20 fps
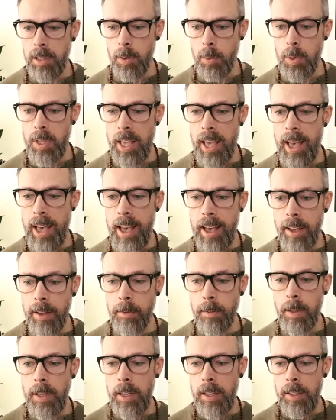that we
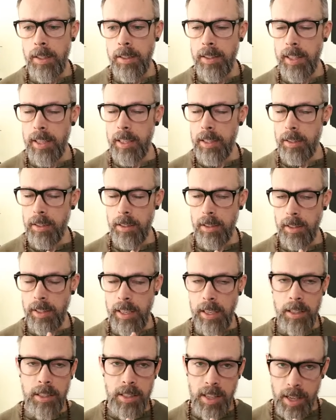have that,
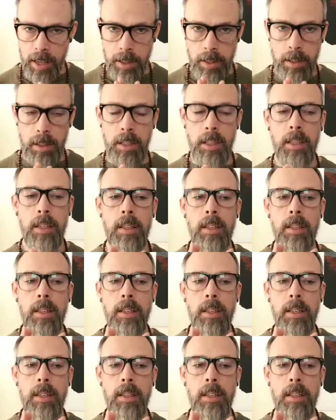like I said,